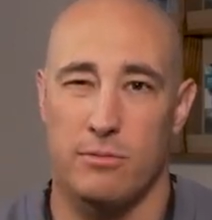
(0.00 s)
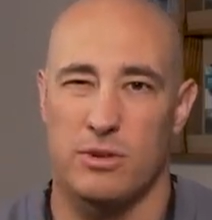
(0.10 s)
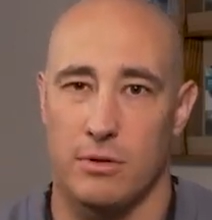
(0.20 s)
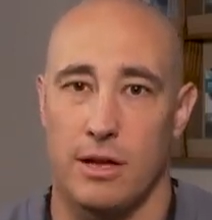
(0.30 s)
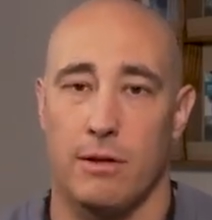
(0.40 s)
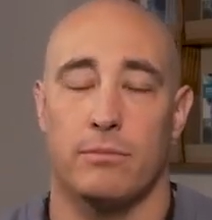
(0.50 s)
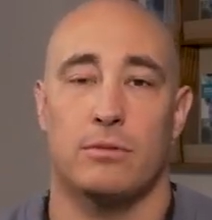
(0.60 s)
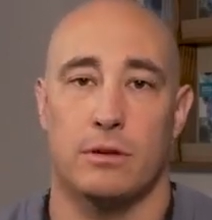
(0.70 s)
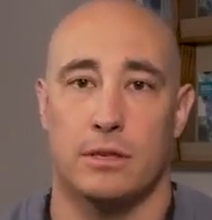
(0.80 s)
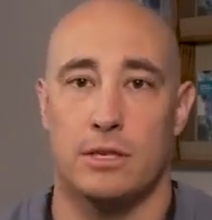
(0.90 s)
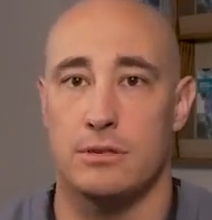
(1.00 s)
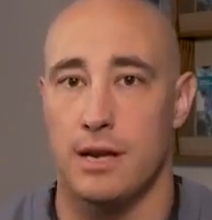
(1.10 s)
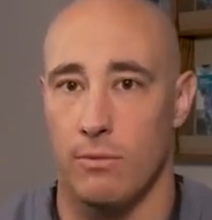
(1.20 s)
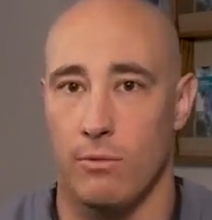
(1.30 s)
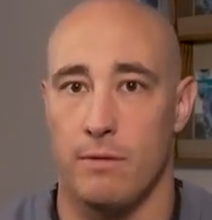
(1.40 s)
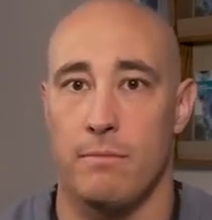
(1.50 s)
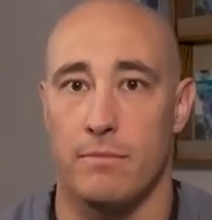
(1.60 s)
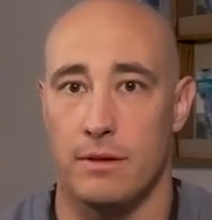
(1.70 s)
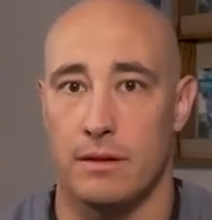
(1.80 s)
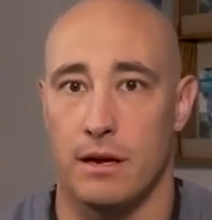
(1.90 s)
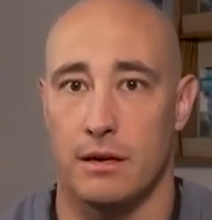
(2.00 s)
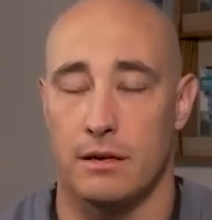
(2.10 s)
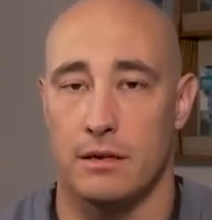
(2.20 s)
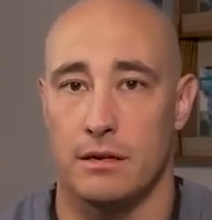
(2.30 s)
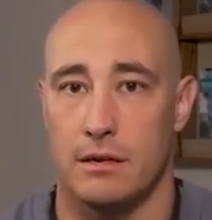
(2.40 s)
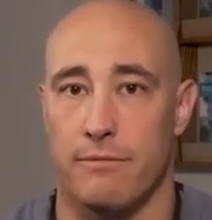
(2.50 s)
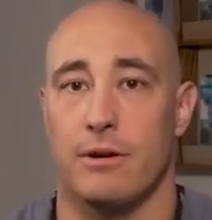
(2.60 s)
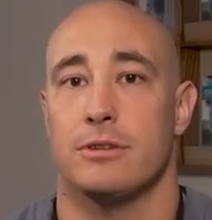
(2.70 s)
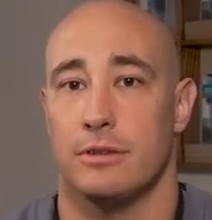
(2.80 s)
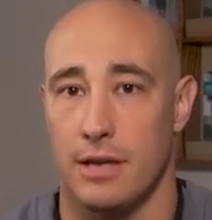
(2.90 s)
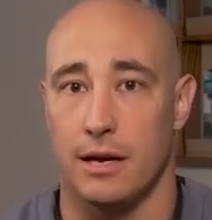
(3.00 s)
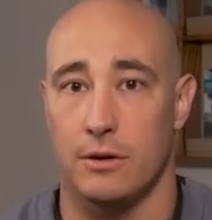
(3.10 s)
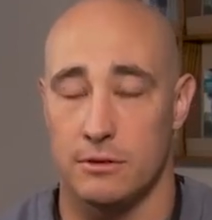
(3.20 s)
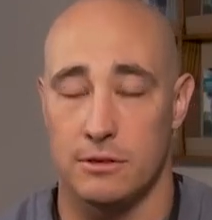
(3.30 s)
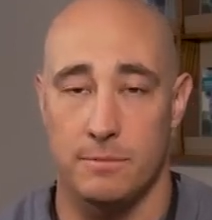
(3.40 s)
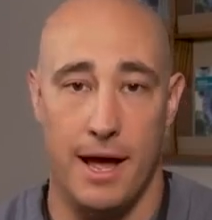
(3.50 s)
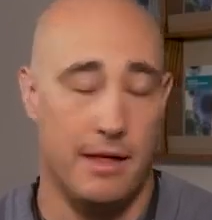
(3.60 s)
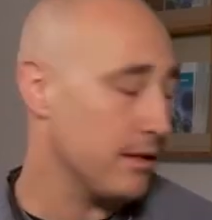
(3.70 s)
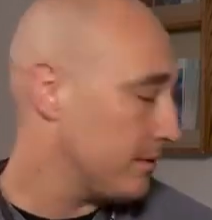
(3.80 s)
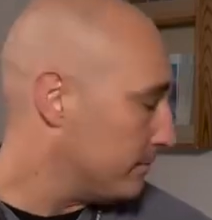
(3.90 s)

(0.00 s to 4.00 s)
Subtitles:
which will help sort of lead you down one differential diagnosis path.